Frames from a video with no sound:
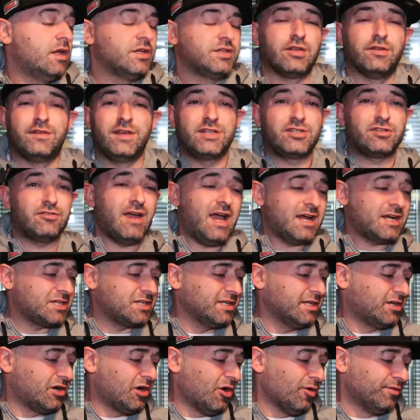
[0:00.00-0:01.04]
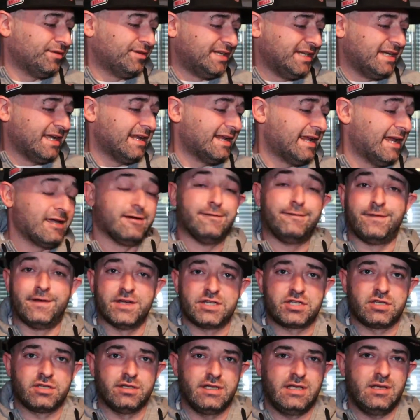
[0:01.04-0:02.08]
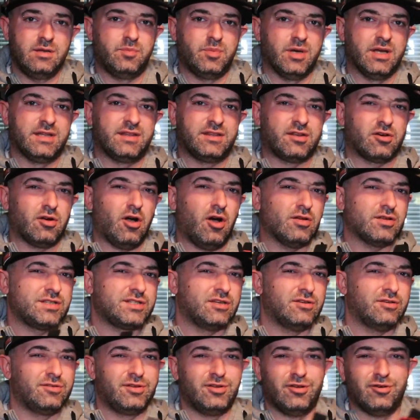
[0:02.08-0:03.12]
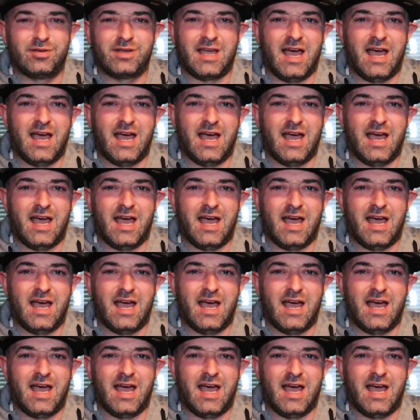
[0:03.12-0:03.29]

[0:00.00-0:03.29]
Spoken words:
So these are actually called DNA officially, but they're also,